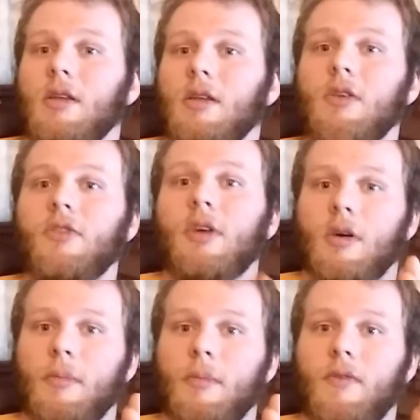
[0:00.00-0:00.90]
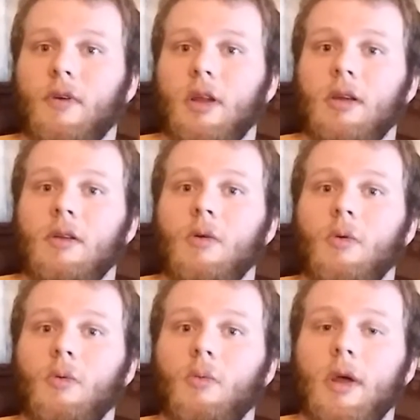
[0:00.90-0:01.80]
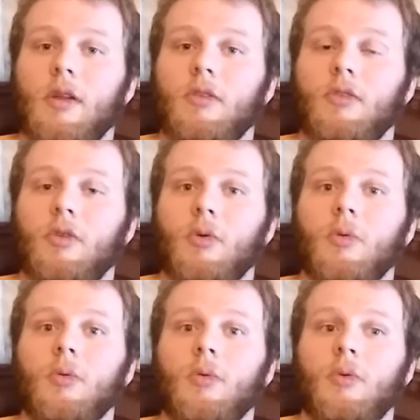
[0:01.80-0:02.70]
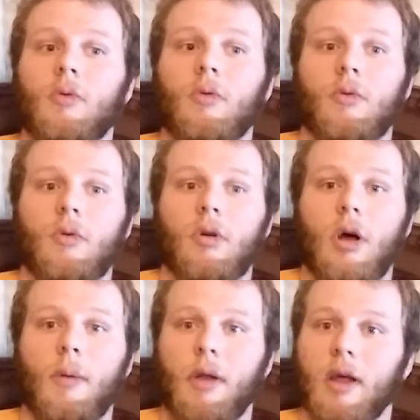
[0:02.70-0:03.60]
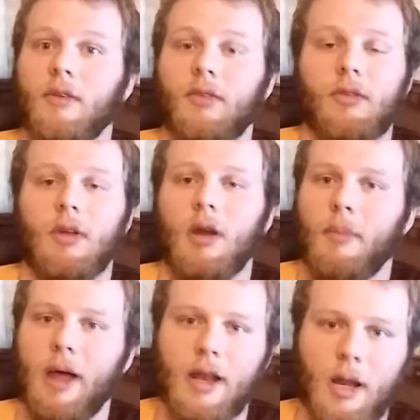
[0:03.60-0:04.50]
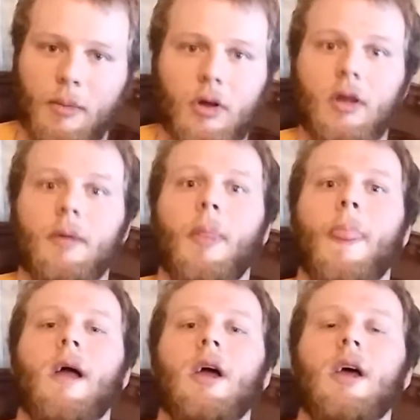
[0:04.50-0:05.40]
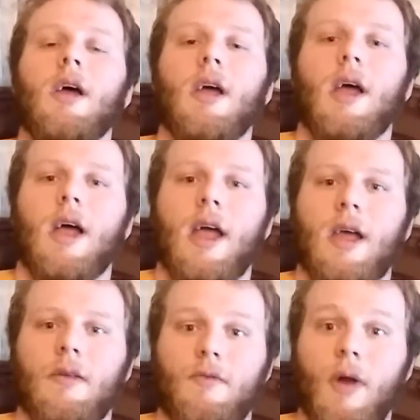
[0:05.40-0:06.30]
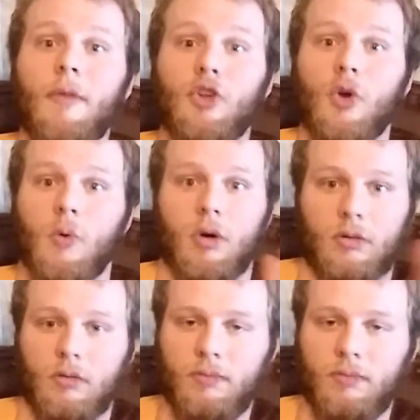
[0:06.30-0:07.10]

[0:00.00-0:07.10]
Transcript: Years ago, my friend went to a place in a bad neighborhood, and from the door,